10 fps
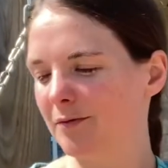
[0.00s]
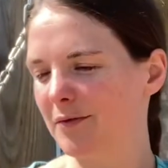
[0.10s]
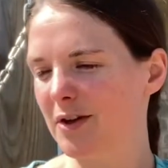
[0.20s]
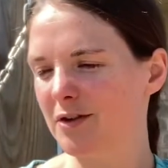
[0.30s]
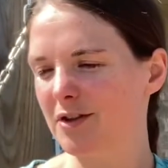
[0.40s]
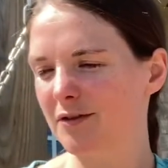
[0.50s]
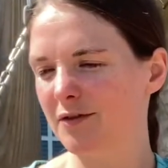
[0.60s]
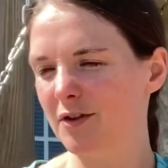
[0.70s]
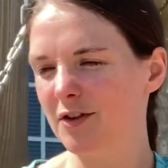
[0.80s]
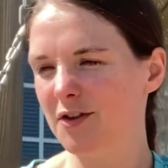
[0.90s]
how just a
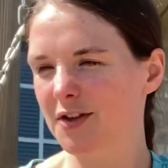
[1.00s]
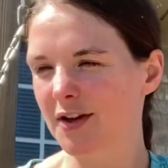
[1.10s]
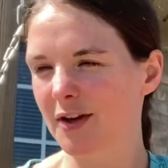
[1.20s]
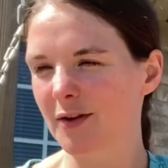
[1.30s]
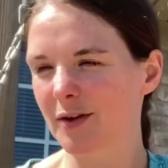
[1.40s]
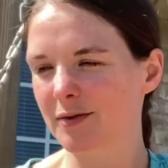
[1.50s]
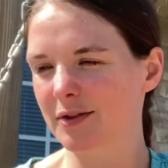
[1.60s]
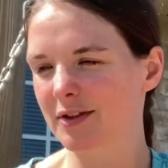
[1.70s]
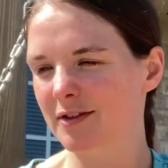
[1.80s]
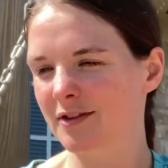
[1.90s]
few years ago I
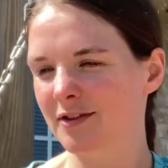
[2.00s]
was